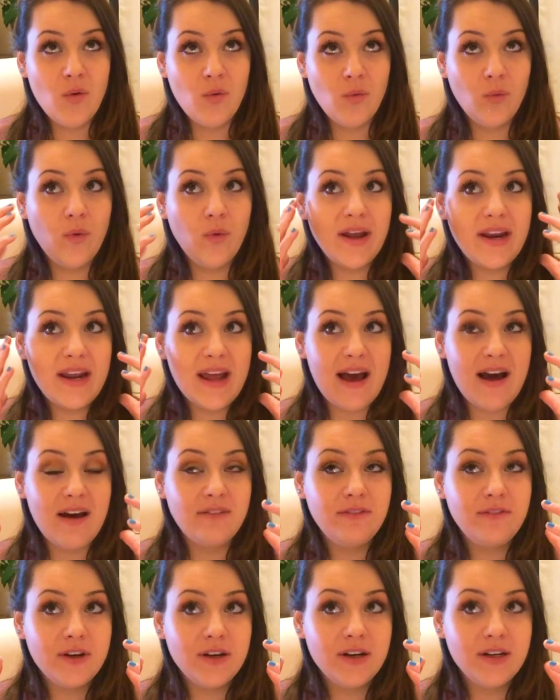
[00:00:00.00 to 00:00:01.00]

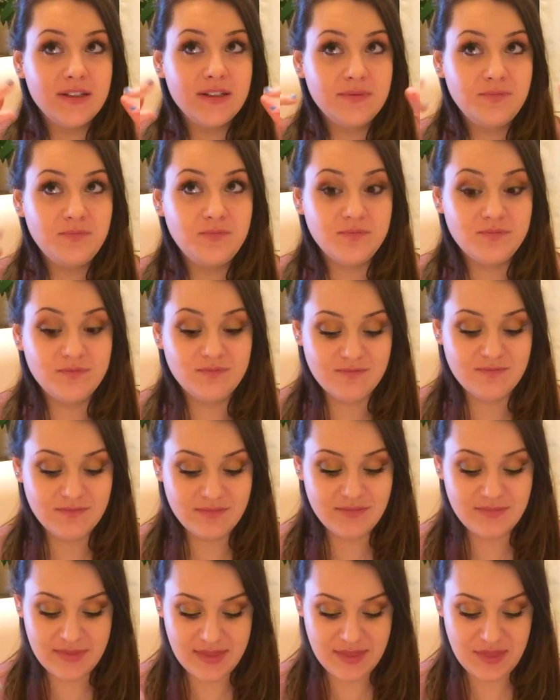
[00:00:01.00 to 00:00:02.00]
whatever
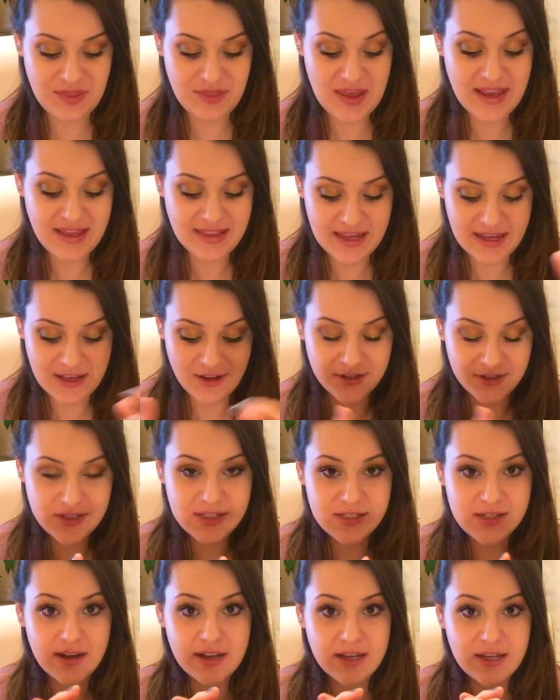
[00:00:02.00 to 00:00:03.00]
thing that you're
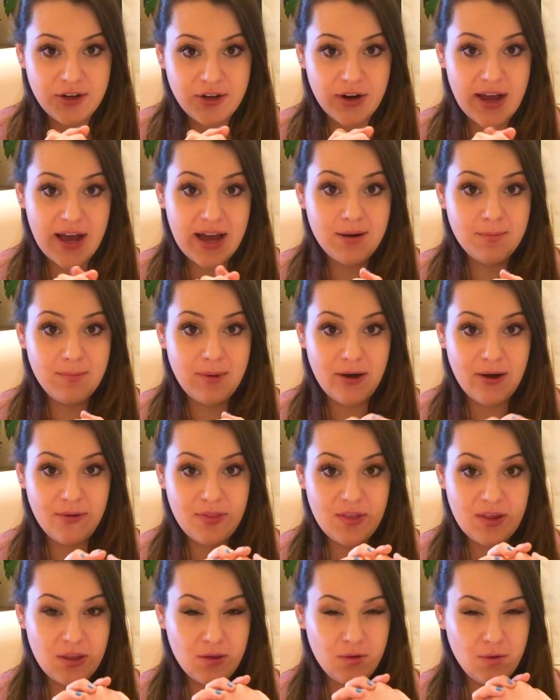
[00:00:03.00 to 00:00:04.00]
stuck in your head about
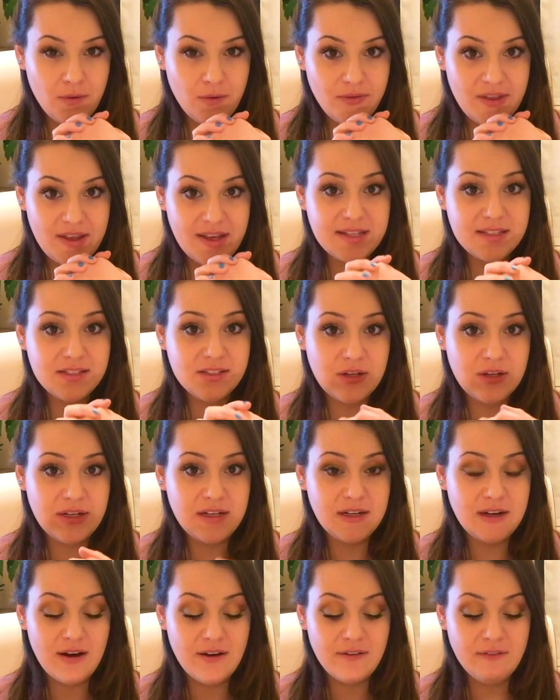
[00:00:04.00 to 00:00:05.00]
that you don't think is good
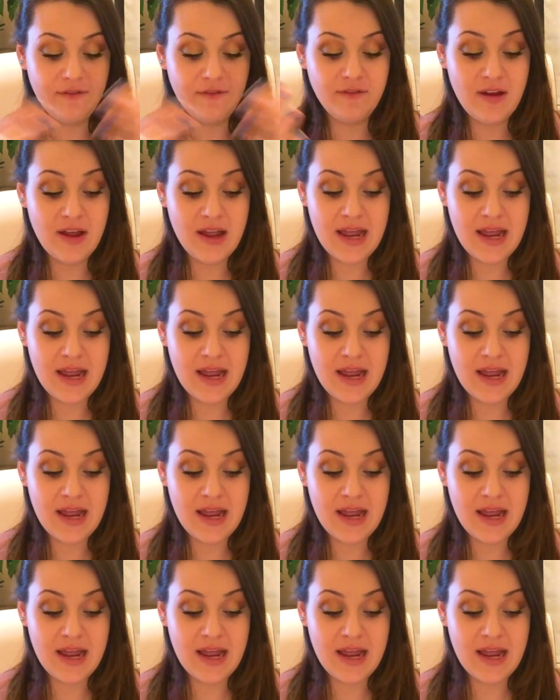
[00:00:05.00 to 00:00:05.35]
enough.